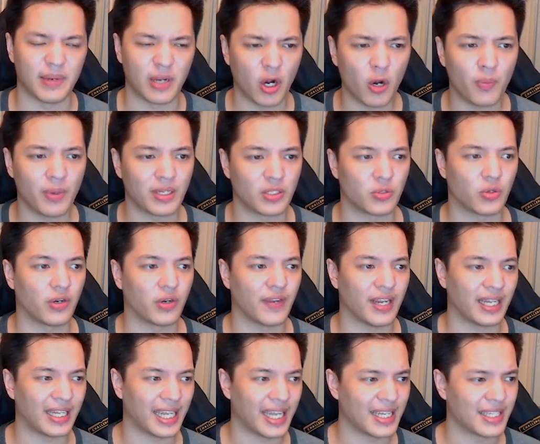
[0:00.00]
I hope it sort
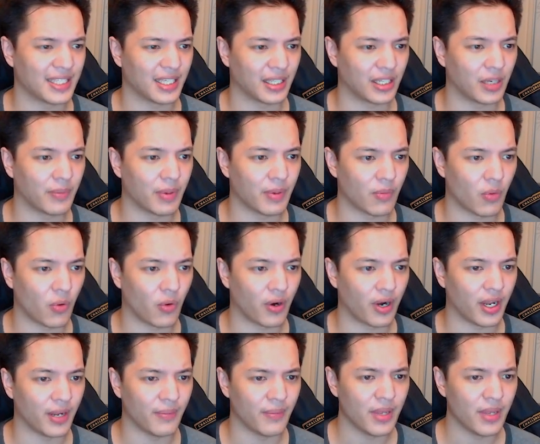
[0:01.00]
of lends a little bit more